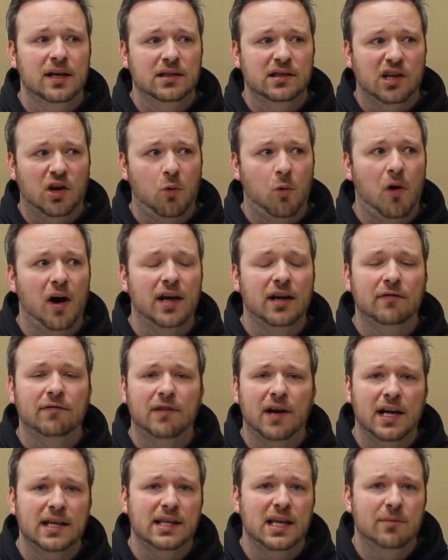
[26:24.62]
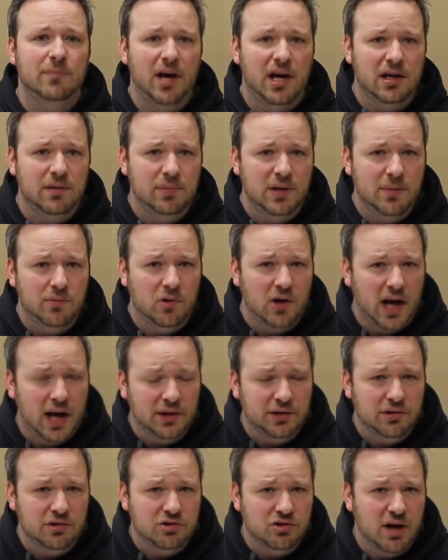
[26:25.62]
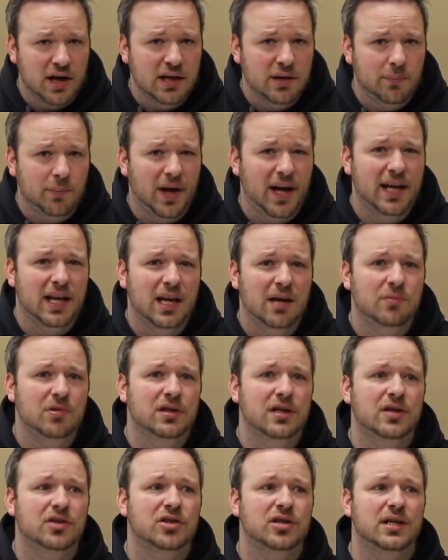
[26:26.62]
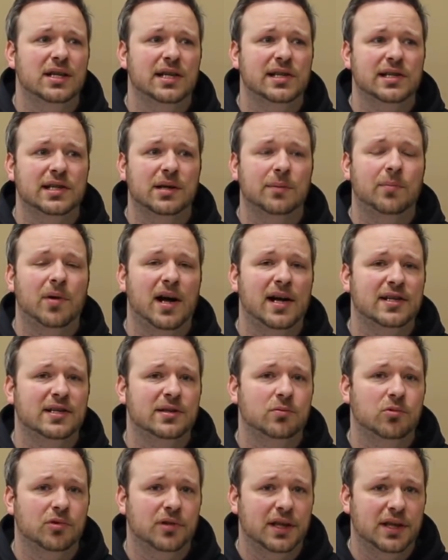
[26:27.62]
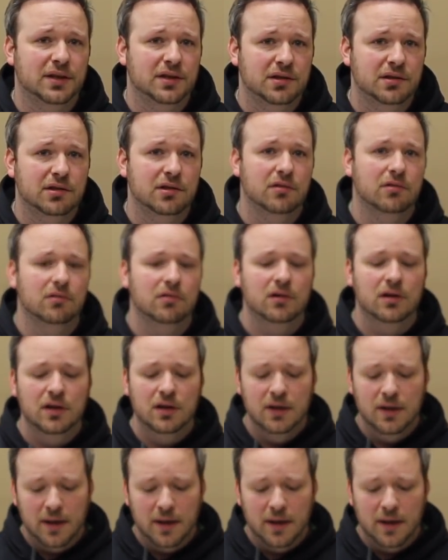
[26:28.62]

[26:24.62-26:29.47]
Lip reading: To quantify the amount of people out there trying to buy ammunition is an impossible thing to do.